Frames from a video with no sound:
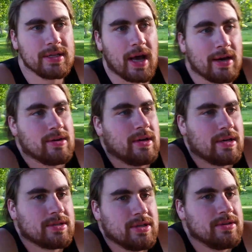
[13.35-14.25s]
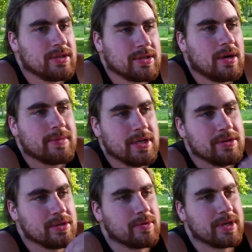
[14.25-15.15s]
I don't know what else to use it, so I'm going to
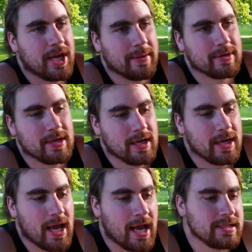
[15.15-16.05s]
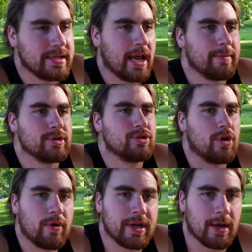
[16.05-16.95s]
use the word gamer. As gamers,
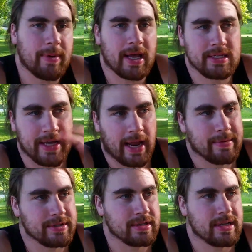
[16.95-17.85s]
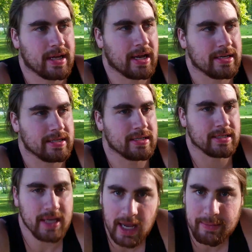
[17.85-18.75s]
growing up as gamers in the 90s,
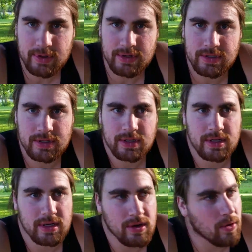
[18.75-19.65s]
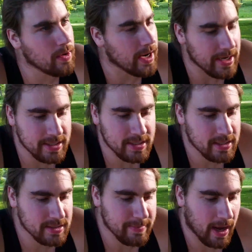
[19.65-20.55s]
as gamers, or 80s, it
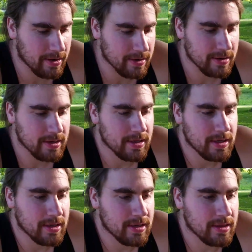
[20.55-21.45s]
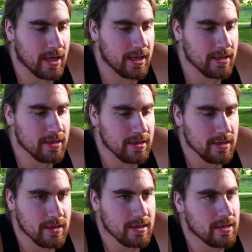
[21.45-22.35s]
doesn't matter, like,
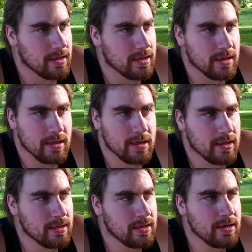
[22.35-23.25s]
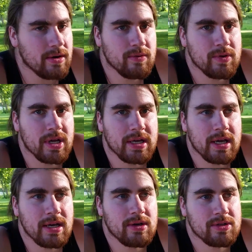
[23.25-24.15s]
you know, when a
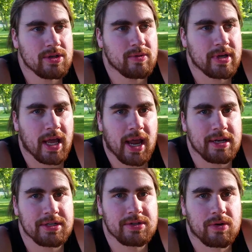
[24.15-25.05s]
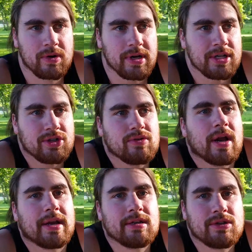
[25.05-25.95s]
kid goes into a candy store, it's
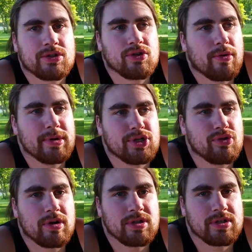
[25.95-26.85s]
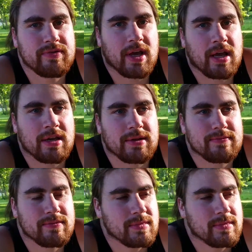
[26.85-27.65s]
great because there's so many choices of candy.